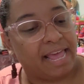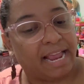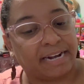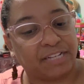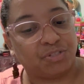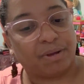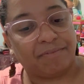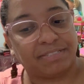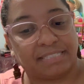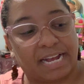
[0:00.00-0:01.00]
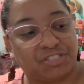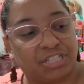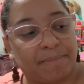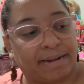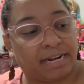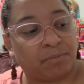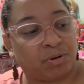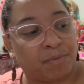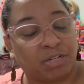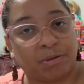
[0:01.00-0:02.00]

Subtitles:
And I do have a stash of the magnetic bookmarks,